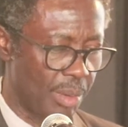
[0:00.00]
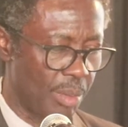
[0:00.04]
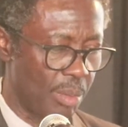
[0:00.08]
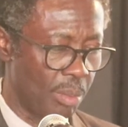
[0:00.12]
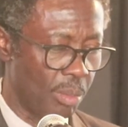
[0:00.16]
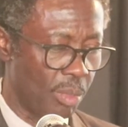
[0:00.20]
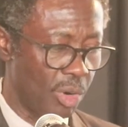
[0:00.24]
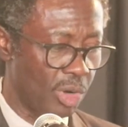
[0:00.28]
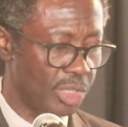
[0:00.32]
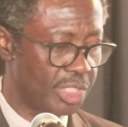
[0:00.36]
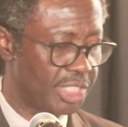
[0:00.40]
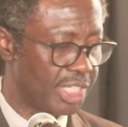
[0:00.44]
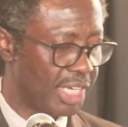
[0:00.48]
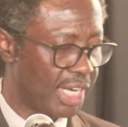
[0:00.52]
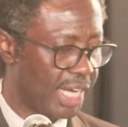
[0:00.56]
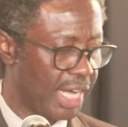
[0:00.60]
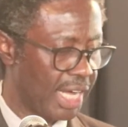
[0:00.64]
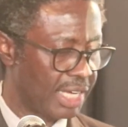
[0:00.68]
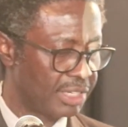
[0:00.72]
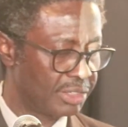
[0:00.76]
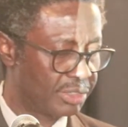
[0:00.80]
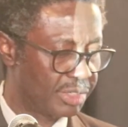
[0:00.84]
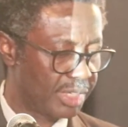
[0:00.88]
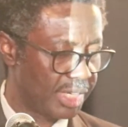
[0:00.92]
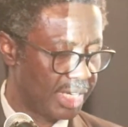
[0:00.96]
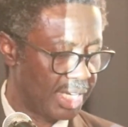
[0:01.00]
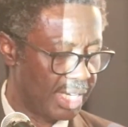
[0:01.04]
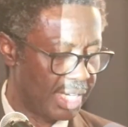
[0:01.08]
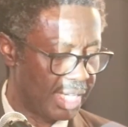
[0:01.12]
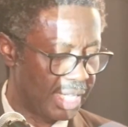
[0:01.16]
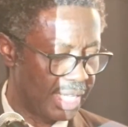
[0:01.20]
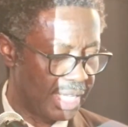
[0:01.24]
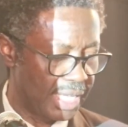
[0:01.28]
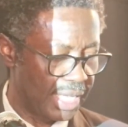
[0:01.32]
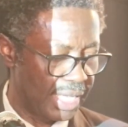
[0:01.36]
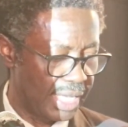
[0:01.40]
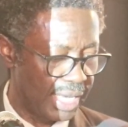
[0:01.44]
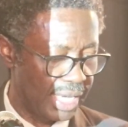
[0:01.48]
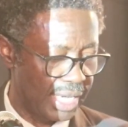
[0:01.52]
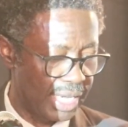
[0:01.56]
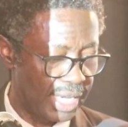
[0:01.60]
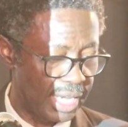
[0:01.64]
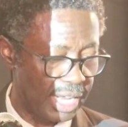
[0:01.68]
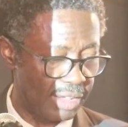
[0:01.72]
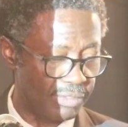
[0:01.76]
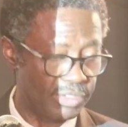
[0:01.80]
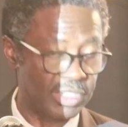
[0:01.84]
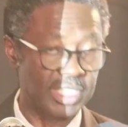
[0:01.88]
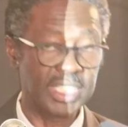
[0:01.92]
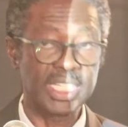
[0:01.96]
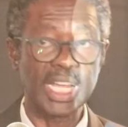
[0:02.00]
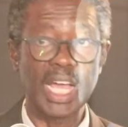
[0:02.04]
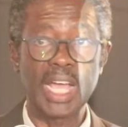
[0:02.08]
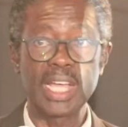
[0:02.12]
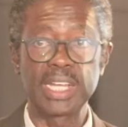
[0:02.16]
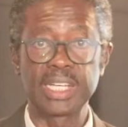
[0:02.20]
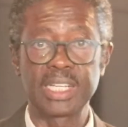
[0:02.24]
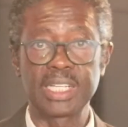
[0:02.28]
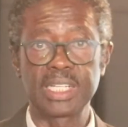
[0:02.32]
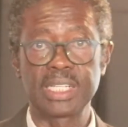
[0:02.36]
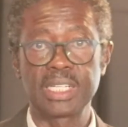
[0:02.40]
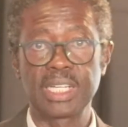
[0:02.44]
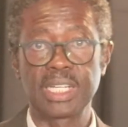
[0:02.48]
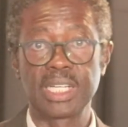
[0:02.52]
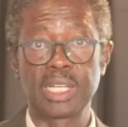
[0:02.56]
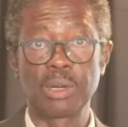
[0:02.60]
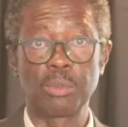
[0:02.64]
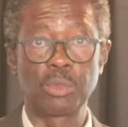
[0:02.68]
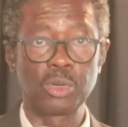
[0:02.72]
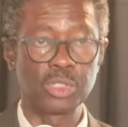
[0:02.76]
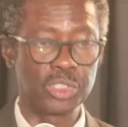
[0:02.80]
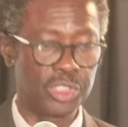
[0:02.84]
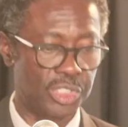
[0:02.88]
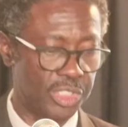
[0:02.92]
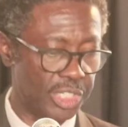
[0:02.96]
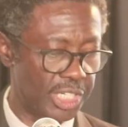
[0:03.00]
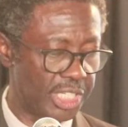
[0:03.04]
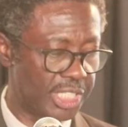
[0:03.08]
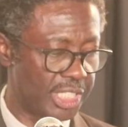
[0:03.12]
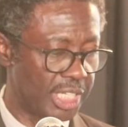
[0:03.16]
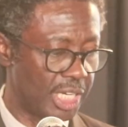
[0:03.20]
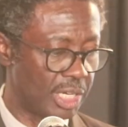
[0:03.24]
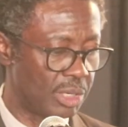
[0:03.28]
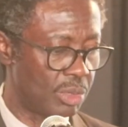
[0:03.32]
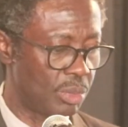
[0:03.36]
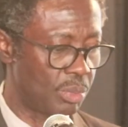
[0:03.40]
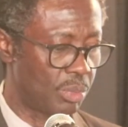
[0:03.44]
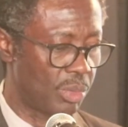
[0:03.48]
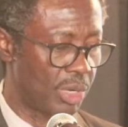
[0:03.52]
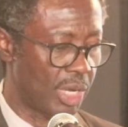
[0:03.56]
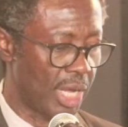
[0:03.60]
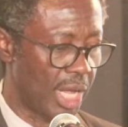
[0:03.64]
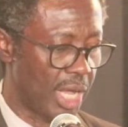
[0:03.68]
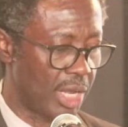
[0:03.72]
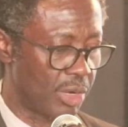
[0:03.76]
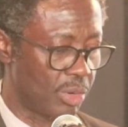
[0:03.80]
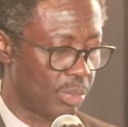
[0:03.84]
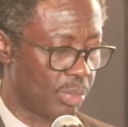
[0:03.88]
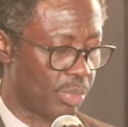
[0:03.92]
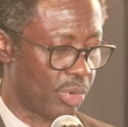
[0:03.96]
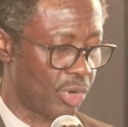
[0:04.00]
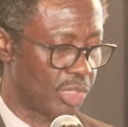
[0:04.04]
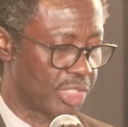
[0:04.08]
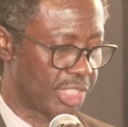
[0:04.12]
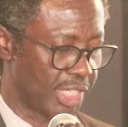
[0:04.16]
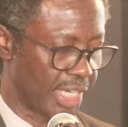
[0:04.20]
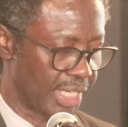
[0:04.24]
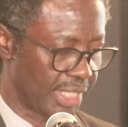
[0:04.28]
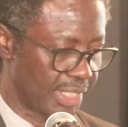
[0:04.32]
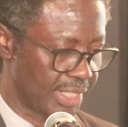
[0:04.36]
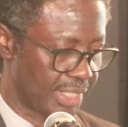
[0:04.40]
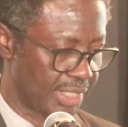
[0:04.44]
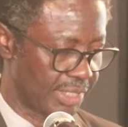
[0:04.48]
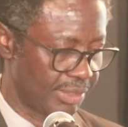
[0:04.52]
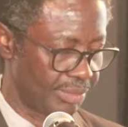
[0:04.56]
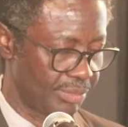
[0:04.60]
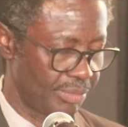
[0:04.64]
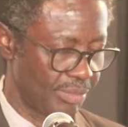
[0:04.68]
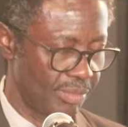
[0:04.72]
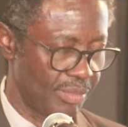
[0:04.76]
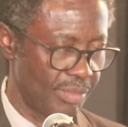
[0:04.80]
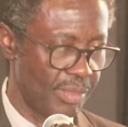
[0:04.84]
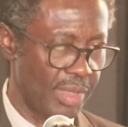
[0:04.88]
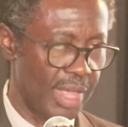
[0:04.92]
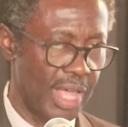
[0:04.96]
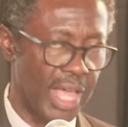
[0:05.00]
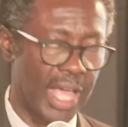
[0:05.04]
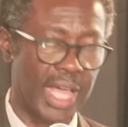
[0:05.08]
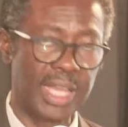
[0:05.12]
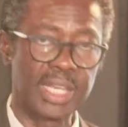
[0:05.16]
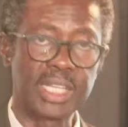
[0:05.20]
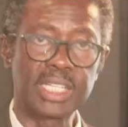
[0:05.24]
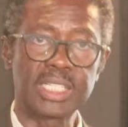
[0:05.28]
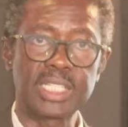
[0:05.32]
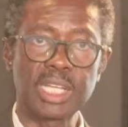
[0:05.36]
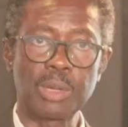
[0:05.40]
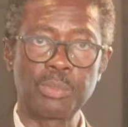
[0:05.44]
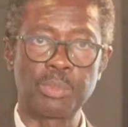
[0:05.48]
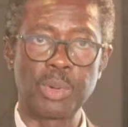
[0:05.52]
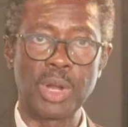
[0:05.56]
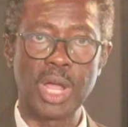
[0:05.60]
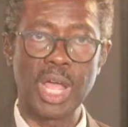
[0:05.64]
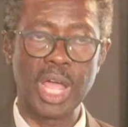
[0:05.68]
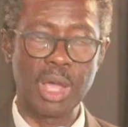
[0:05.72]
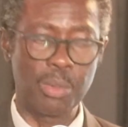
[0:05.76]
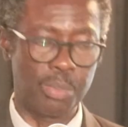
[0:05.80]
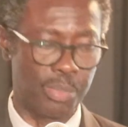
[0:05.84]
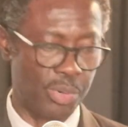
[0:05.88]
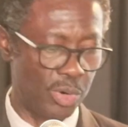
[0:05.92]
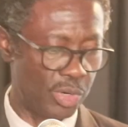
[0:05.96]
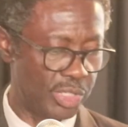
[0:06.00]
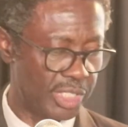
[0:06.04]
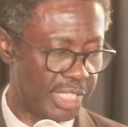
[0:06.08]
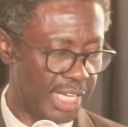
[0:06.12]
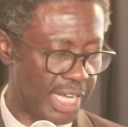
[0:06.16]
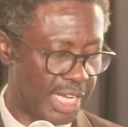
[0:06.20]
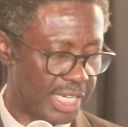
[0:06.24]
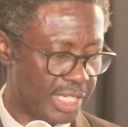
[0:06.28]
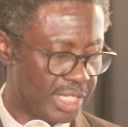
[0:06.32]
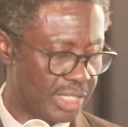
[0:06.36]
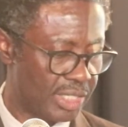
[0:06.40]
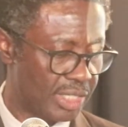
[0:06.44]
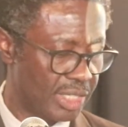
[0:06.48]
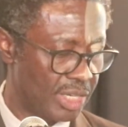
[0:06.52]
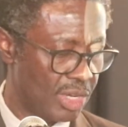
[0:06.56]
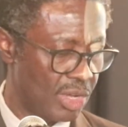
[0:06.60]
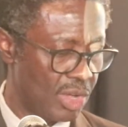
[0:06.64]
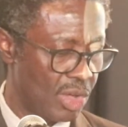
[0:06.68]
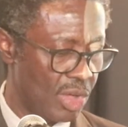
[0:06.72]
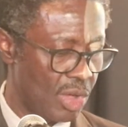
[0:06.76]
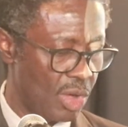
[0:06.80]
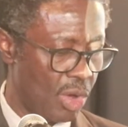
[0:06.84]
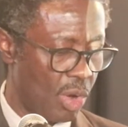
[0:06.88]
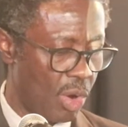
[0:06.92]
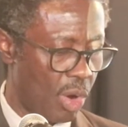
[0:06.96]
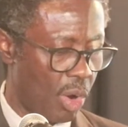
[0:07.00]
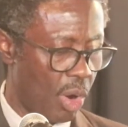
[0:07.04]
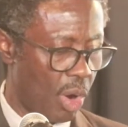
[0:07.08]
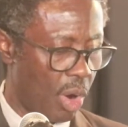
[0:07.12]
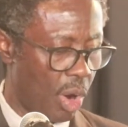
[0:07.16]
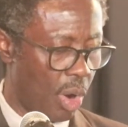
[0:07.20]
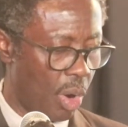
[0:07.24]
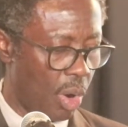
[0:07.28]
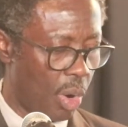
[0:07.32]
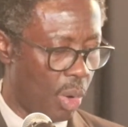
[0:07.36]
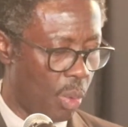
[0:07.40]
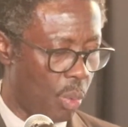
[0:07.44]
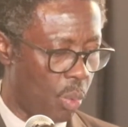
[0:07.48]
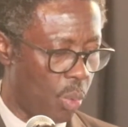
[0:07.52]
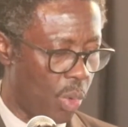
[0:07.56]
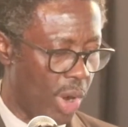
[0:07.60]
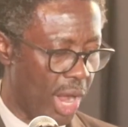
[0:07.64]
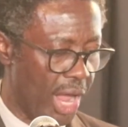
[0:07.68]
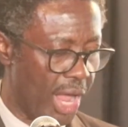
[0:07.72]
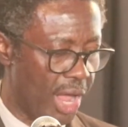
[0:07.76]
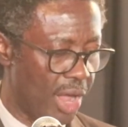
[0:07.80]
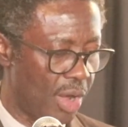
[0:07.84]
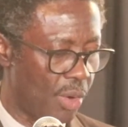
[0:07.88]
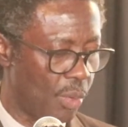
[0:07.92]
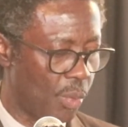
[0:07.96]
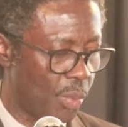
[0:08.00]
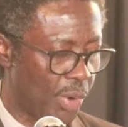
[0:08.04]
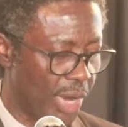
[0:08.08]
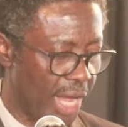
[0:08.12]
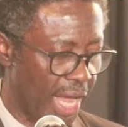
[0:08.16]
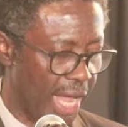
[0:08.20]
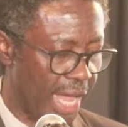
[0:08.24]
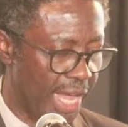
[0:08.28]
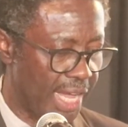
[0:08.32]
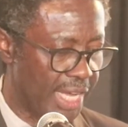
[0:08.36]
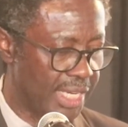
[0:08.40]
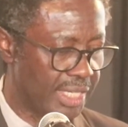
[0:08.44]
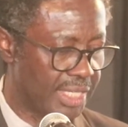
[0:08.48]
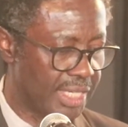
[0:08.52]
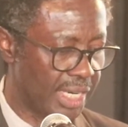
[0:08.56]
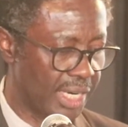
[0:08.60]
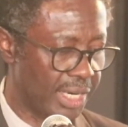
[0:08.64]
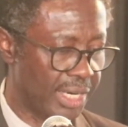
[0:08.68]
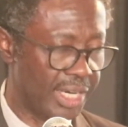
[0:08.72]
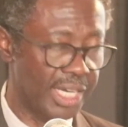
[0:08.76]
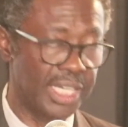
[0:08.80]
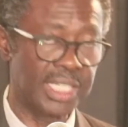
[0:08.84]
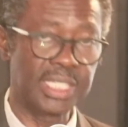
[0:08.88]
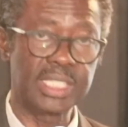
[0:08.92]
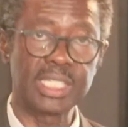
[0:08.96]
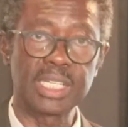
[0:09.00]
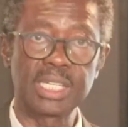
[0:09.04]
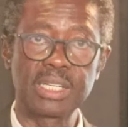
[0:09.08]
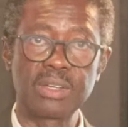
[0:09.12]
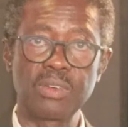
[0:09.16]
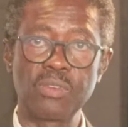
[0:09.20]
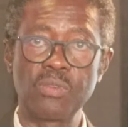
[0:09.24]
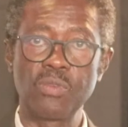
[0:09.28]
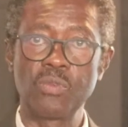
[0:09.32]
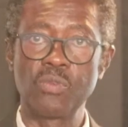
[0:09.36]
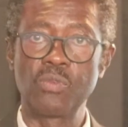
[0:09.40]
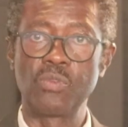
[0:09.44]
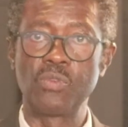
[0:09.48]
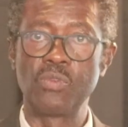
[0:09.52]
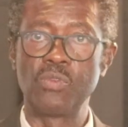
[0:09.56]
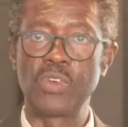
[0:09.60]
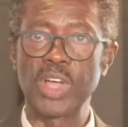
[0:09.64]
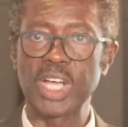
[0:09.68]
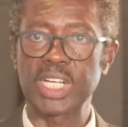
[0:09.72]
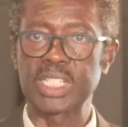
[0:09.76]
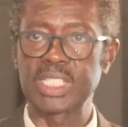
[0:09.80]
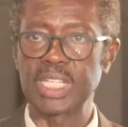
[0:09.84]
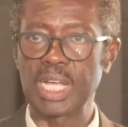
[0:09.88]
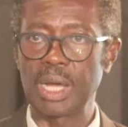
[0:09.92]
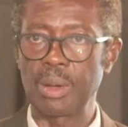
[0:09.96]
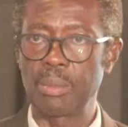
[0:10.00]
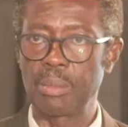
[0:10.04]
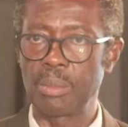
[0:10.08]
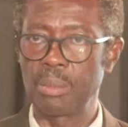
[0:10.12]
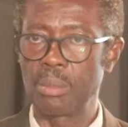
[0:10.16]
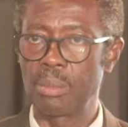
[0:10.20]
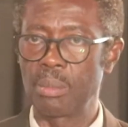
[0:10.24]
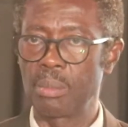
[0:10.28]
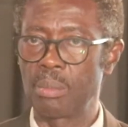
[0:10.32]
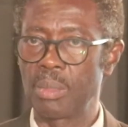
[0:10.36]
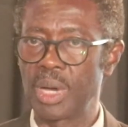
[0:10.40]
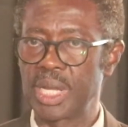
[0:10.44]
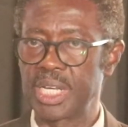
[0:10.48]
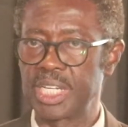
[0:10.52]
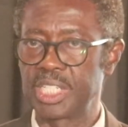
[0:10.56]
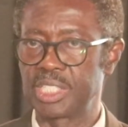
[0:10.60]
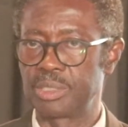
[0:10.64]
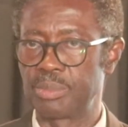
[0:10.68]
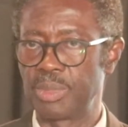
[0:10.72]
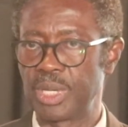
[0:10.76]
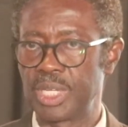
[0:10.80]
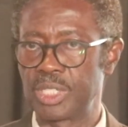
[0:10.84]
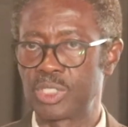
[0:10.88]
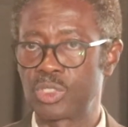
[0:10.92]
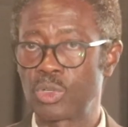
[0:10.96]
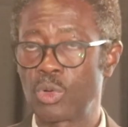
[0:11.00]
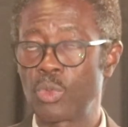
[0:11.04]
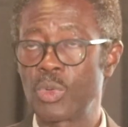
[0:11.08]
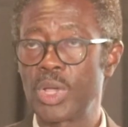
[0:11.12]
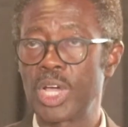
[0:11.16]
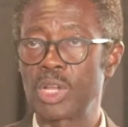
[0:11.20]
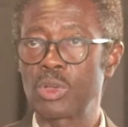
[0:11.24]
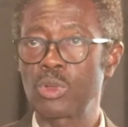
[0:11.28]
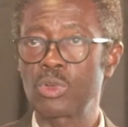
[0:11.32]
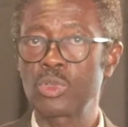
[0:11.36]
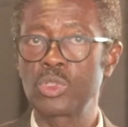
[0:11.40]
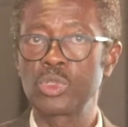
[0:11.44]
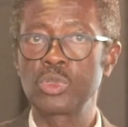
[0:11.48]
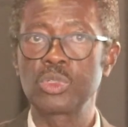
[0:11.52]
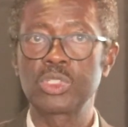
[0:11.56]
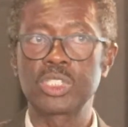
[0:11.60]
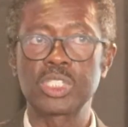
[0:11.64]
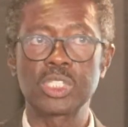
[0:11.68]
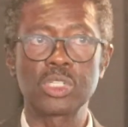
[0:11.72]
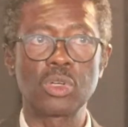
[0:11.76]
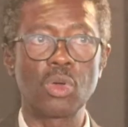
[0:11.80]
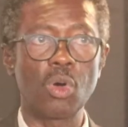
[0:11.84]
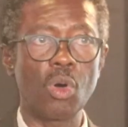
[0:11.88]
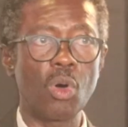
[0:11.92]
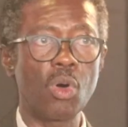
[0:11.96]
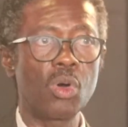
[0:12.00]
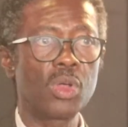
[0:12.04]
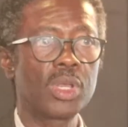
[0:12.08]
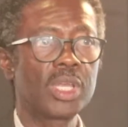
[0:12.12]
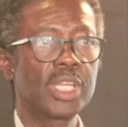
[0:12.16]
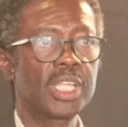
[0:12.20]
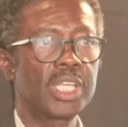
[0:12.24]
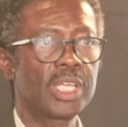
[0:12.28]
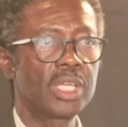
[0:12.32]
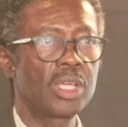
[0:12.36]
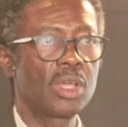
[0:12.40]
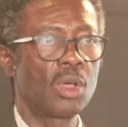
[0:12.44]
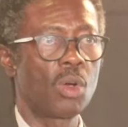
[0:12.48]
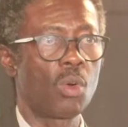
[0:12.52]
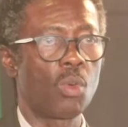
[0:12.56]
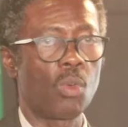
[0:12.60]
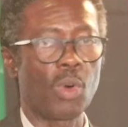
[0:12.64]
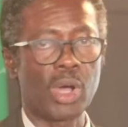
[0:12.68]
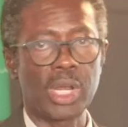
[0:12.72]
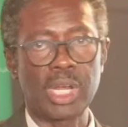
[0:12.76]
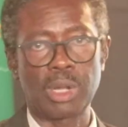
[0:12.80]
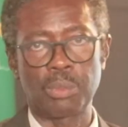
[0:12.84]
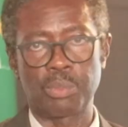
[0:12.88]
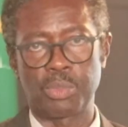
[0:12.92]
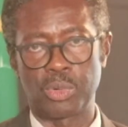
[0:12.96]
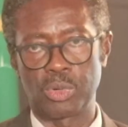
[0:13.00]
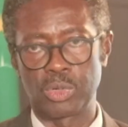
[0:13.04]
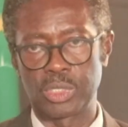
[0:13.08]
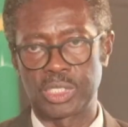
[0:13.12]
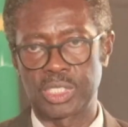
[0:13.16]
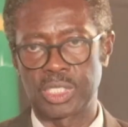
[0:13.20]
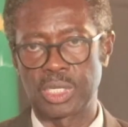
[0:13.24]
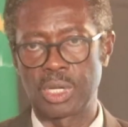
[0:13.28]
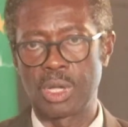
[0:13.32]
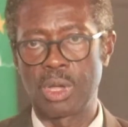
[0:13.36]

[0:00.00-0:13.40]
multi-country larvicidin demonstration project. And this is a project where we are integrating vector management. So we are not using only one approach,